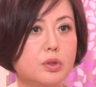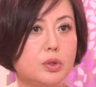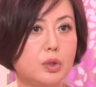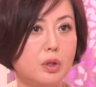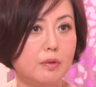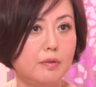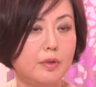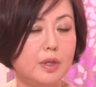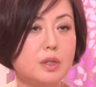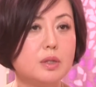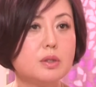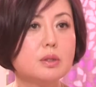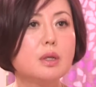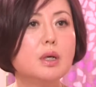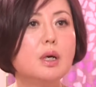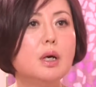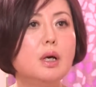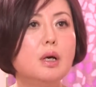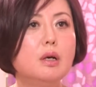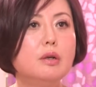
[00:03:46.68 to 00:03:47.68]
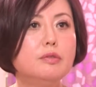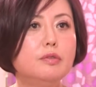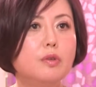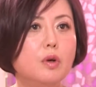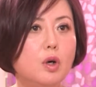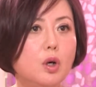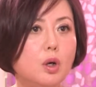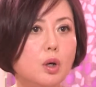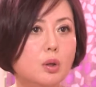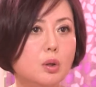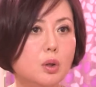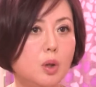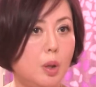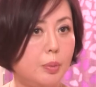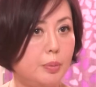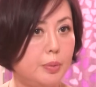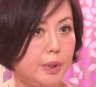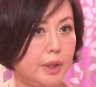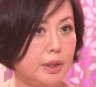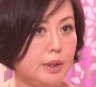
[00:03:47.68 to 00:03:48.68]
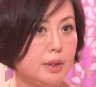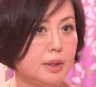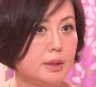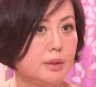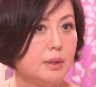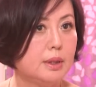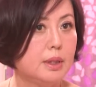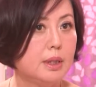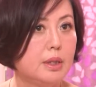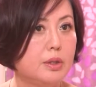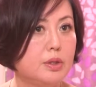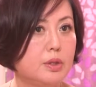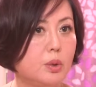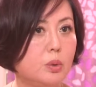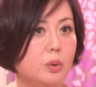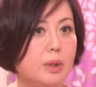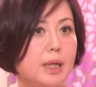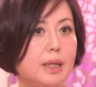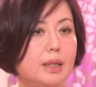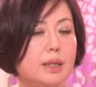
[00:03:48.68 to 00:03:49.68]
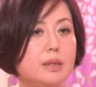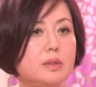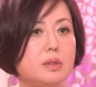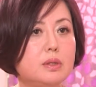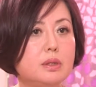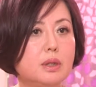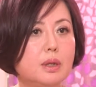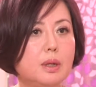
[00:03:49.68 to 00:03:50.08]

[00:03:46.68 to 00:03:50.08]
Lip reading: service for corporate. So that is